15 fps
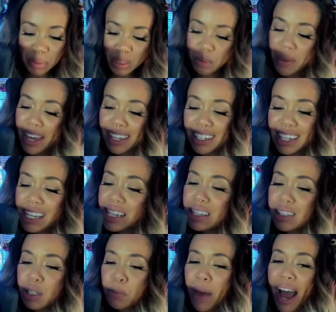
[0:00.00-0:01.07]
I was making
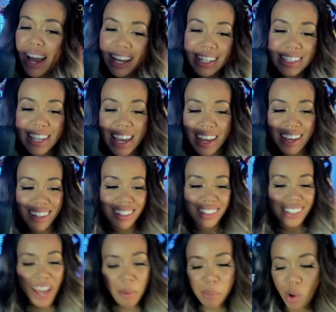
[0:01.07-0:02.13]
Easy Mac at
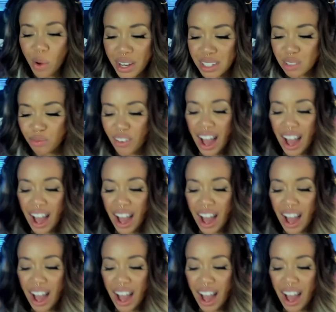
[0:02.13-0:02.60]
10. That boy is